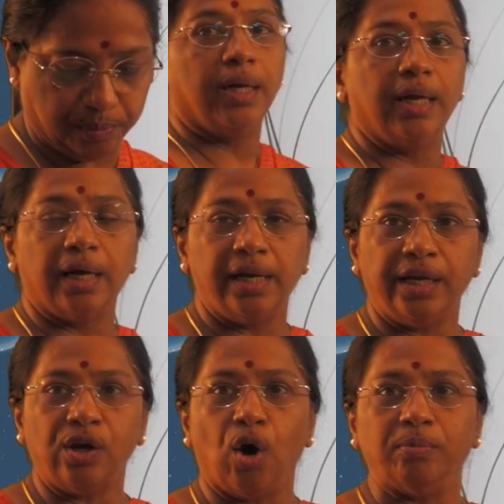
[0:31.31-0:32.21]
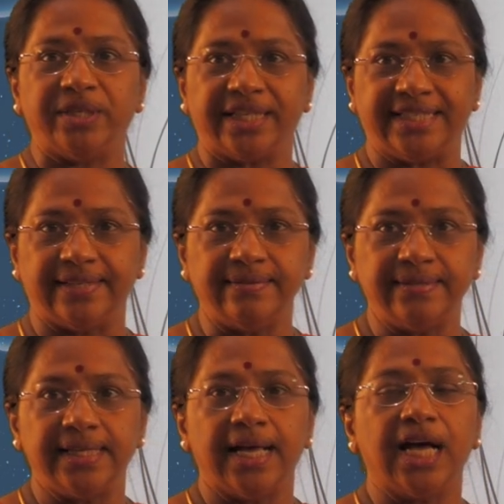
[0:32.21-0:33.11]
Learning
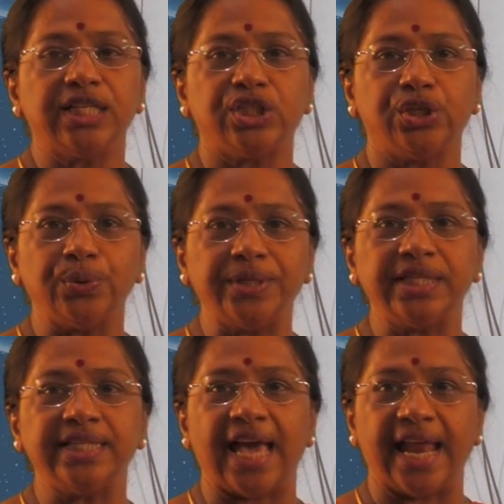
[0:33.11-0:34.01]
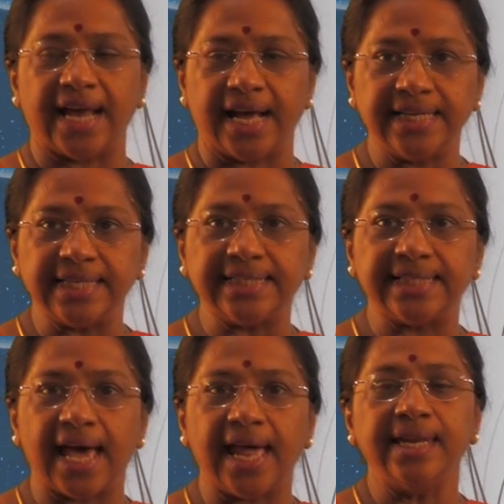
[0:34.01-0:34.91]
objectives. A student can
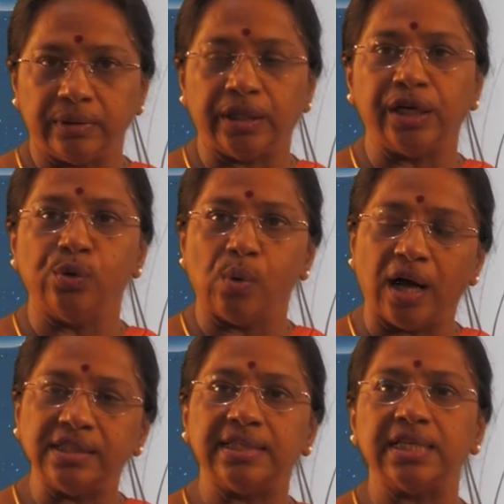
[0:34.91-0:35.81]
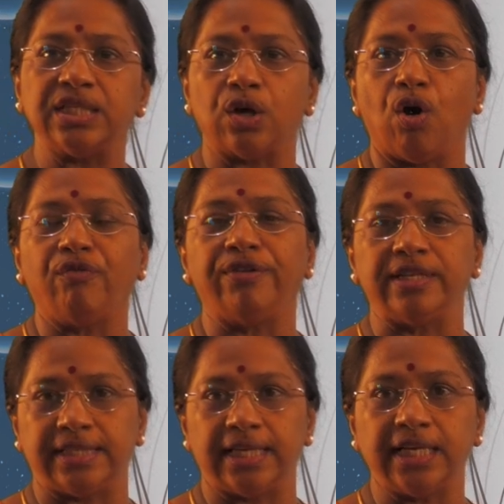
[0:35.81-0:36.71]
understand the nuances of
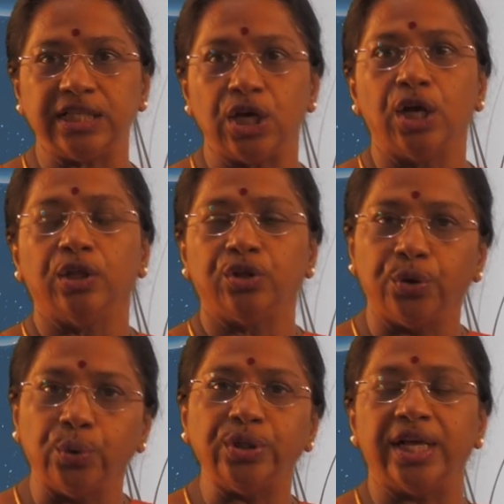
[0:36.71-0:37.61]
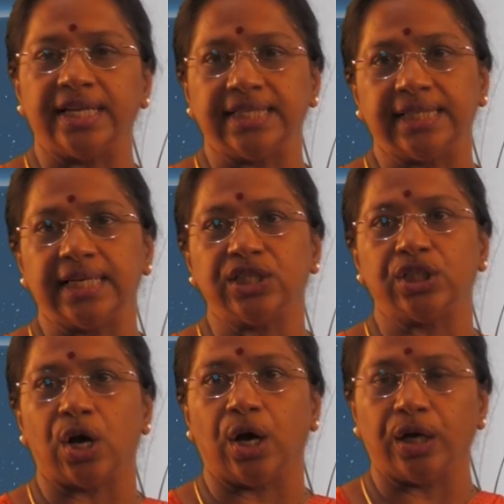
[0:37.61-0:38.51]
research through the research
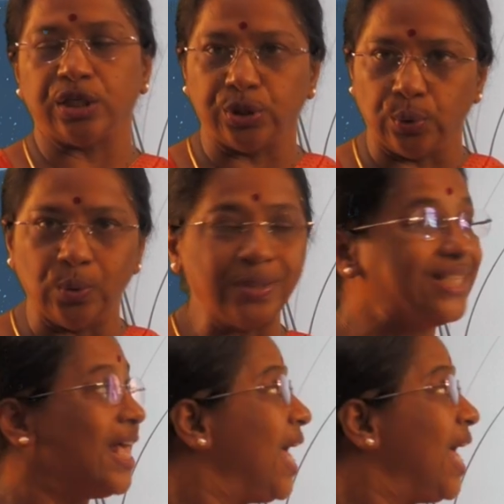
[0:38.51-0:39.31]
tools,